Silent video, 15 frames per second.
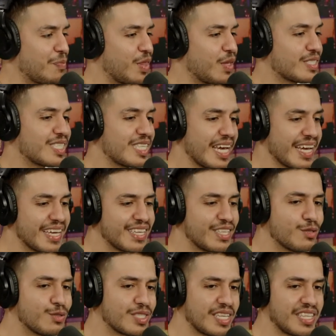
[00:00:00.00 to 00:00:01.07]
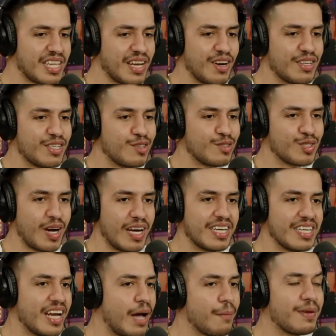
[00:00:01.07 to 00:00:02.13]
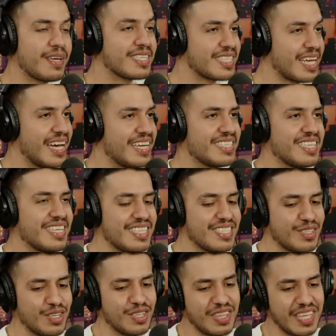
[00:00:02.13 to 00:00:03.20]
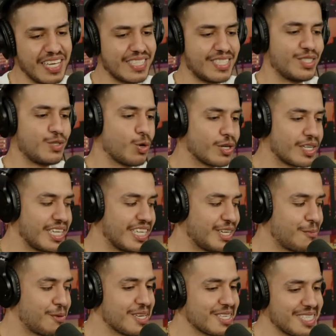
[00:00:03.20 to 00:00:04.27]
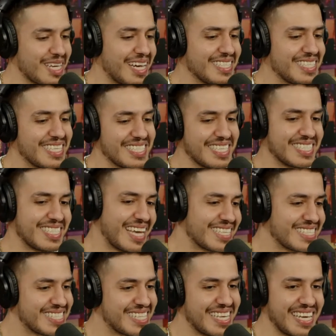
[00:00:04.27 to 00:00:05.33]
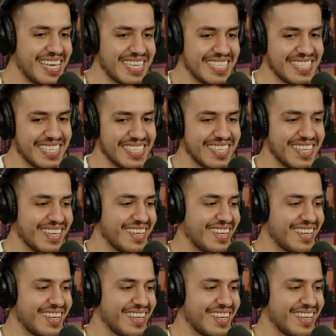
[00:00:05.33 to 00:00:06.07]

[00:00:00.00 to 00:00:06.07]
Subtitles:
the second you sit there and you try to not be a scientist, or you think it's dorky to be a scientist and test things, and